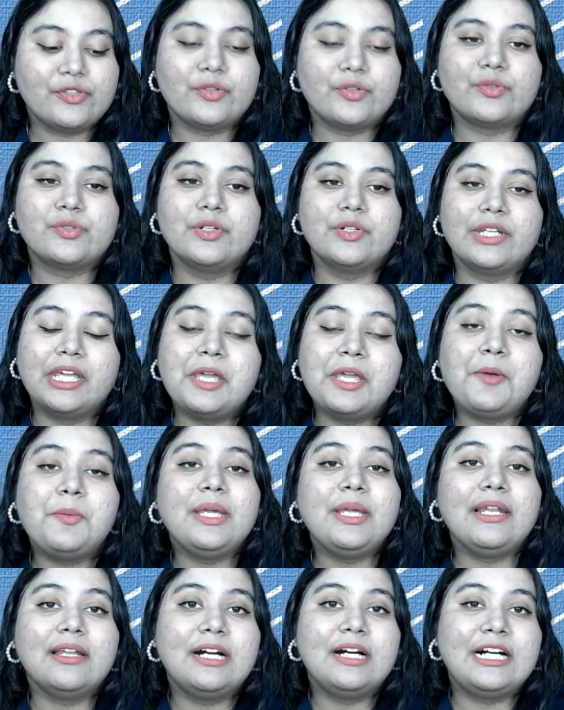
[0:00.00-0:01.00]
today we
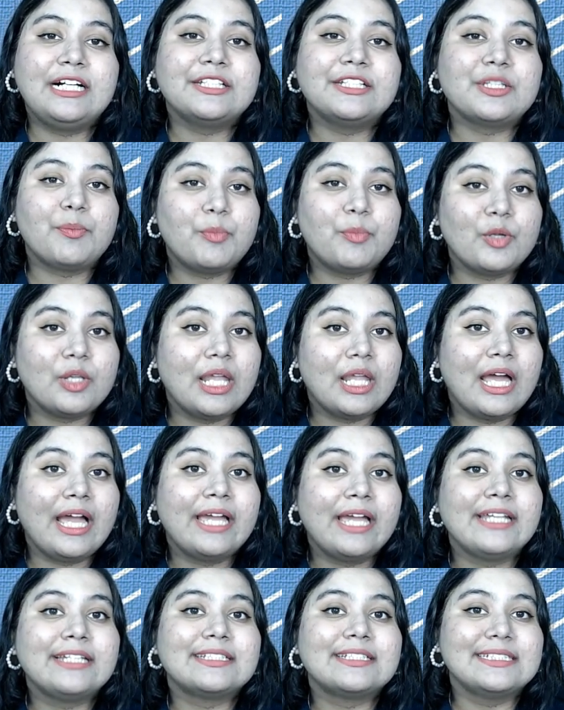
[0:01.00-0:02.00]
learned the
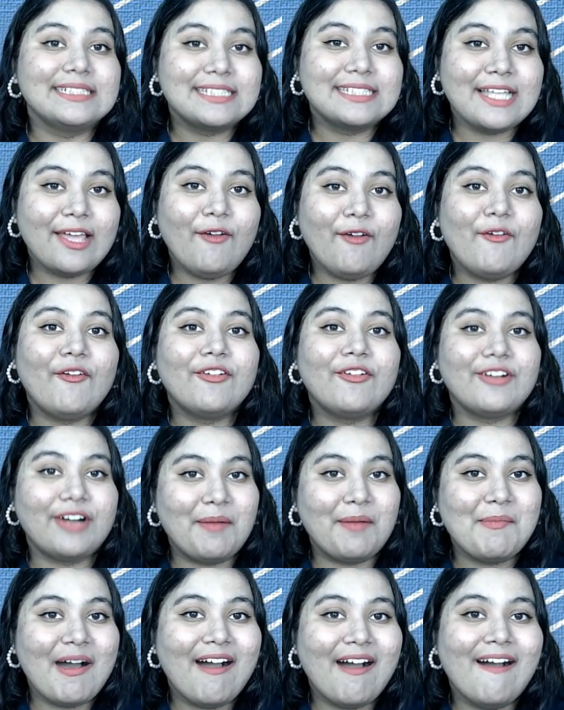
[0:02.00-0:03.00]
polite useo
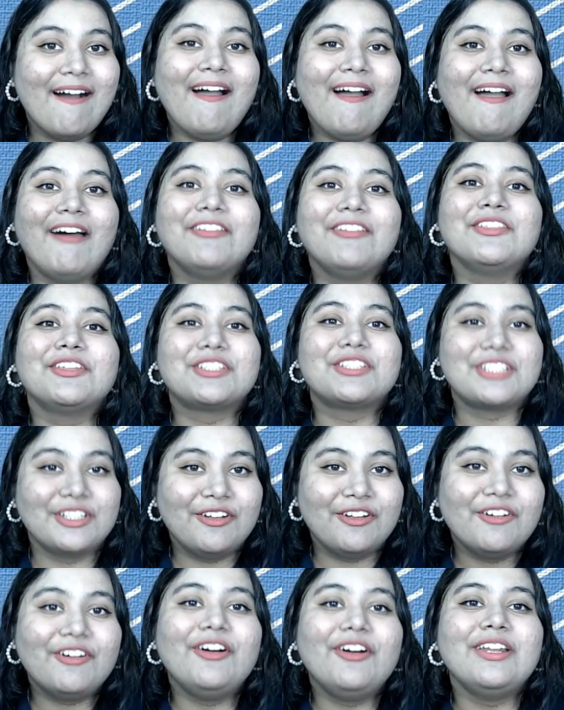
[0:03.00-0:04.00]
grammar and the
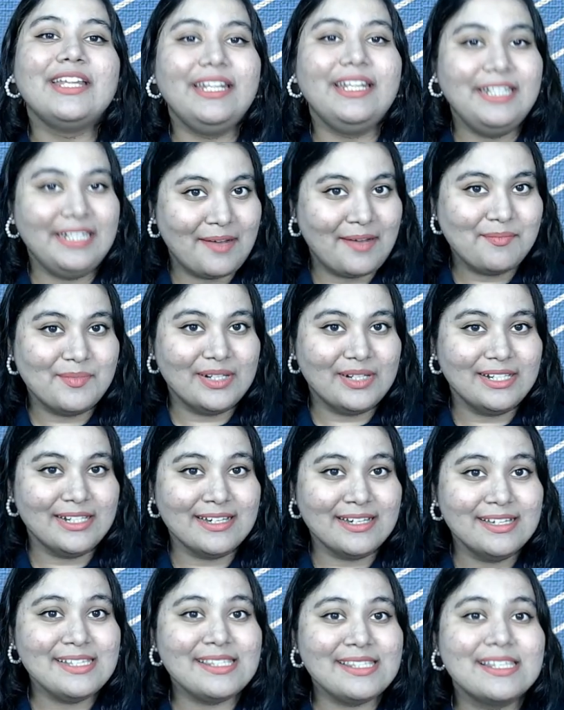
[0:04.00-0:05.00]
Sino-Korean
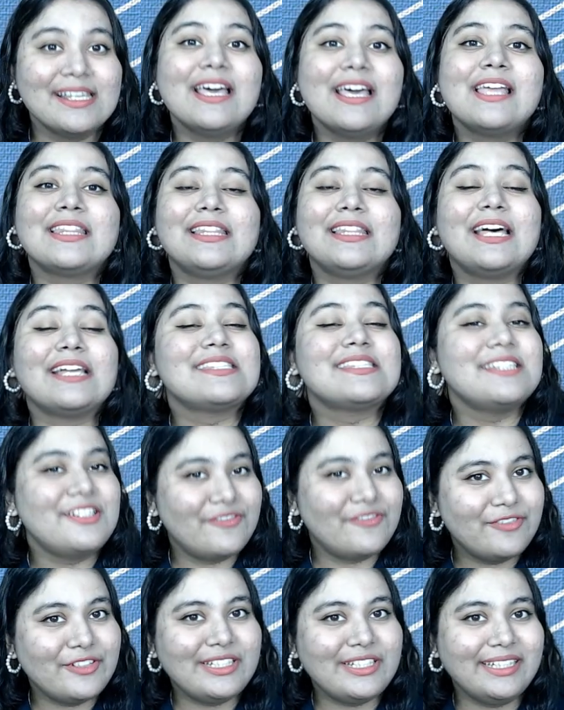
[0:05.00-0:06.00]
numbers. That's it
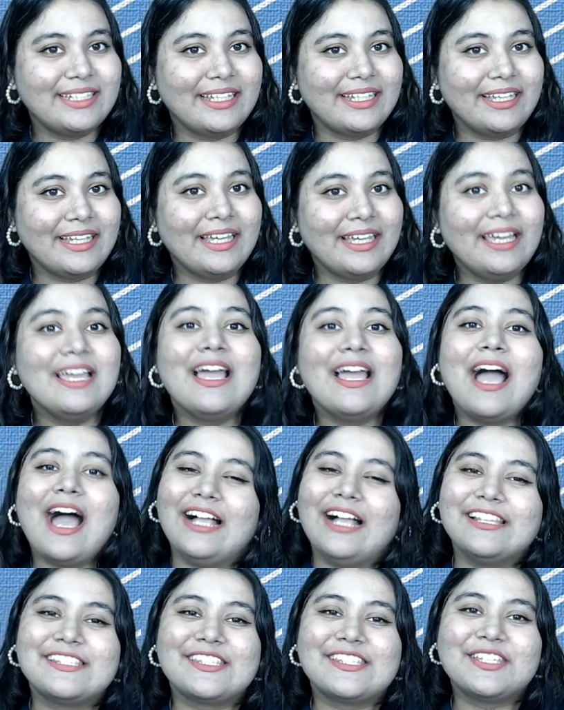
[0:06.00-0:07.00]
for today.
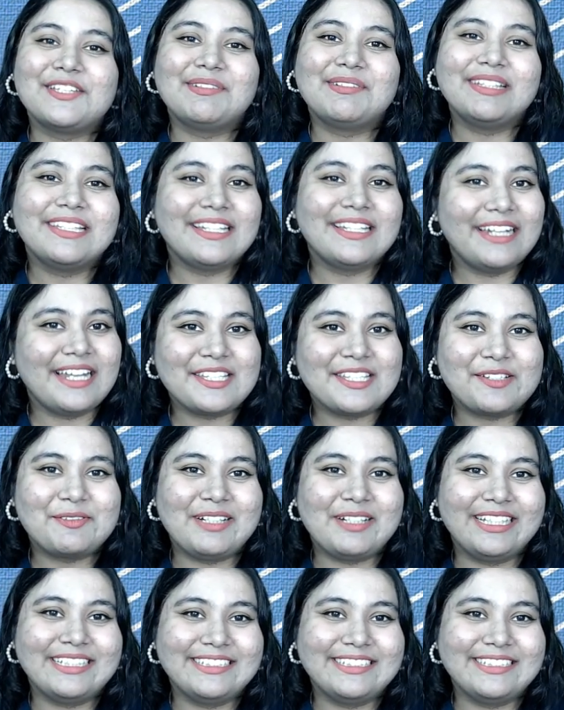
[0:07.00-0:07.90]
I'll see you in the next one.